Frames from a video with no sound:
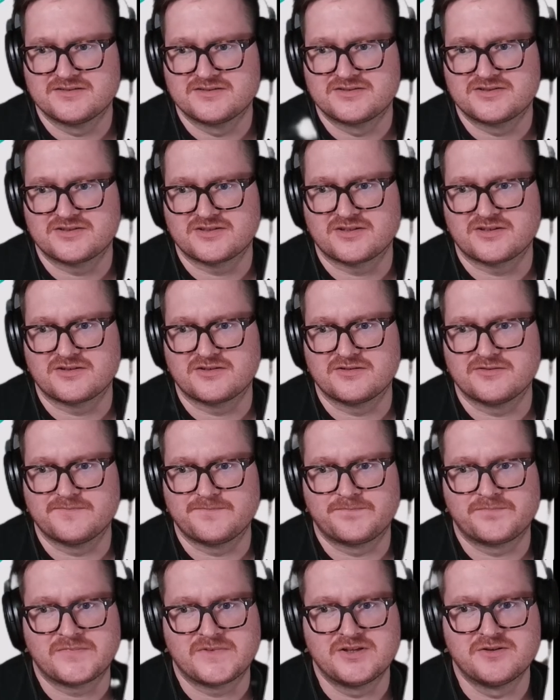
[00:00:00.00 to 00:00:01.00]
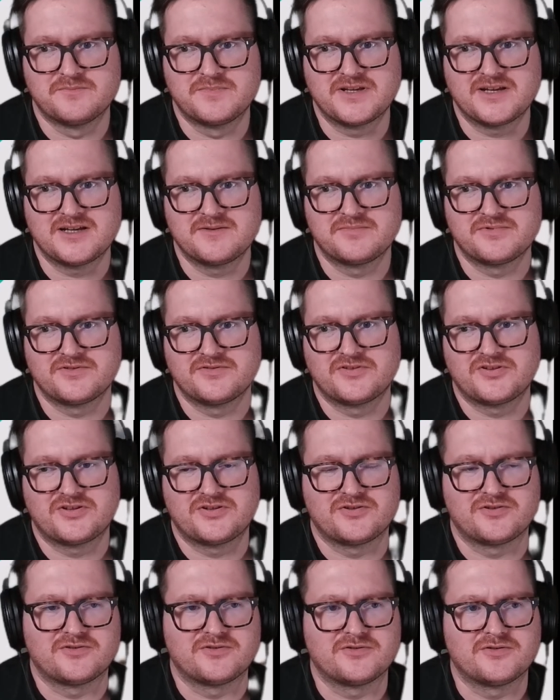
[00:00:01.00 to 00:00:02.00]
So you'll be able
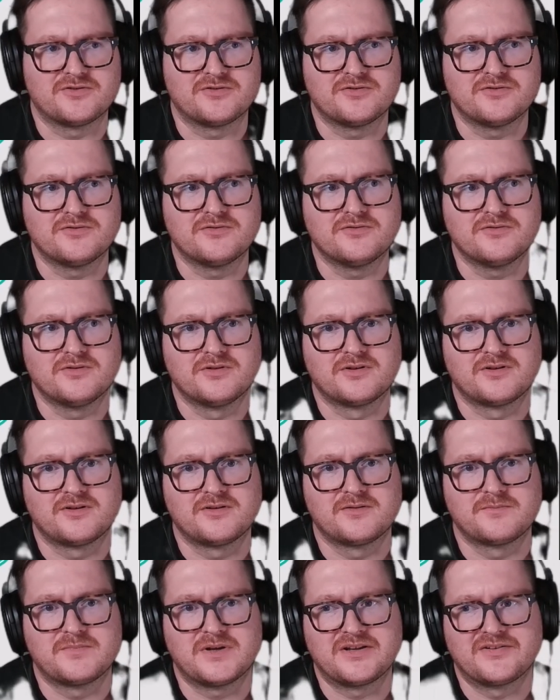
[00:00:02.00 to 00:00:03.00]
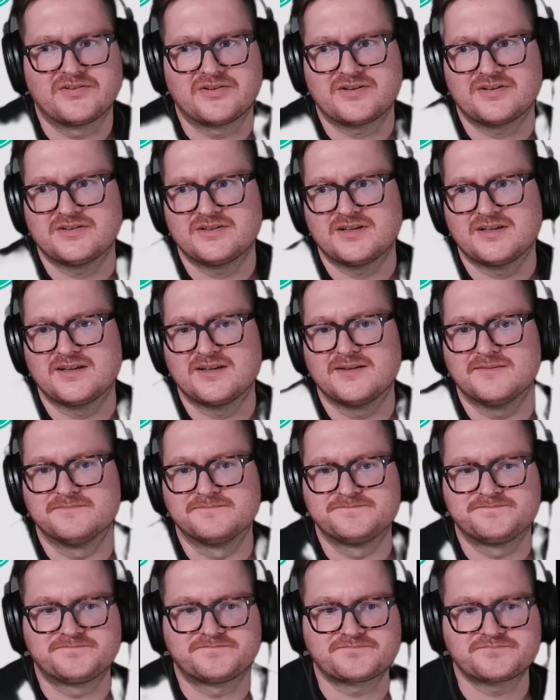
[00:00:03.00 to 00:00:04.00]
to basically,
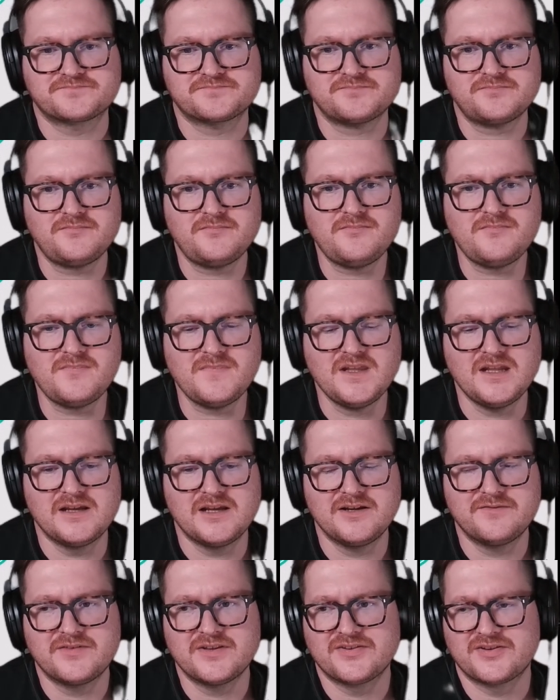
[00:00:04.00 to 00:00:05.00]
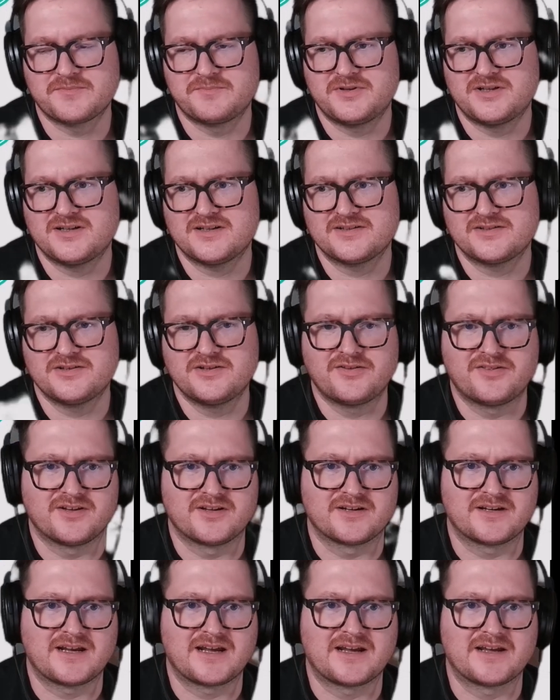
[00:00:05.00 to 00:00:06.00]
if there's a plant you
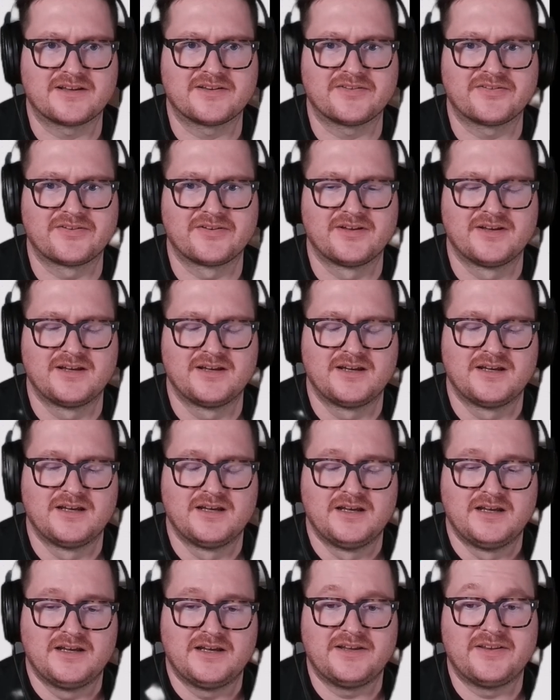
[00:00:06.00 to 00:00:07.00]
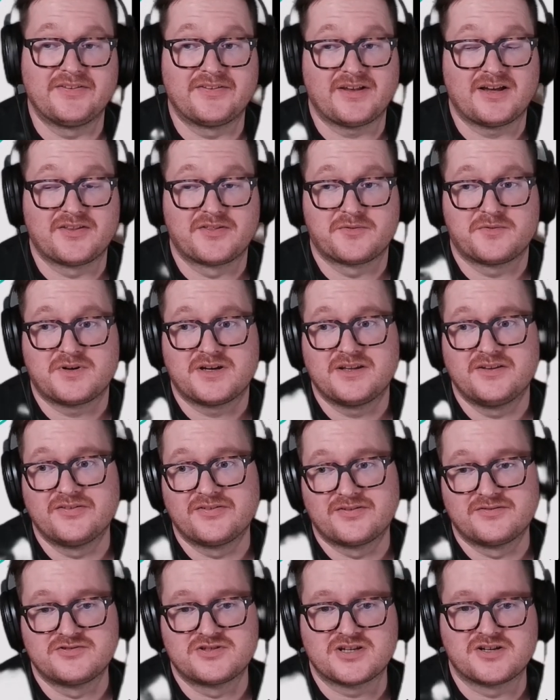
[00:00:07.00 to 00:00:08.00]
think is otherwise
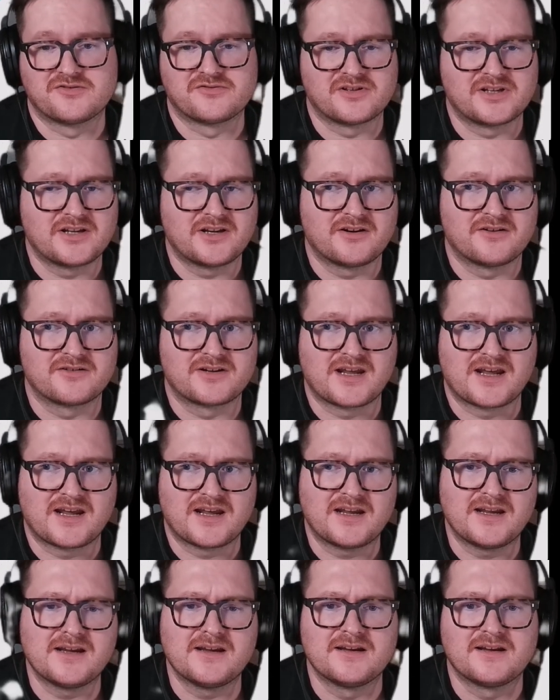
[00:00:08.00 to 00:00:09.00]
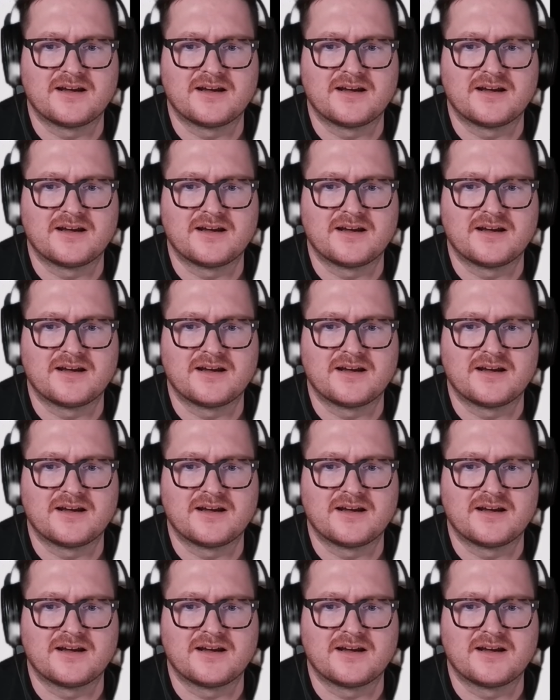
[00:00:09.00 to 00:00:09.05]
generally okay,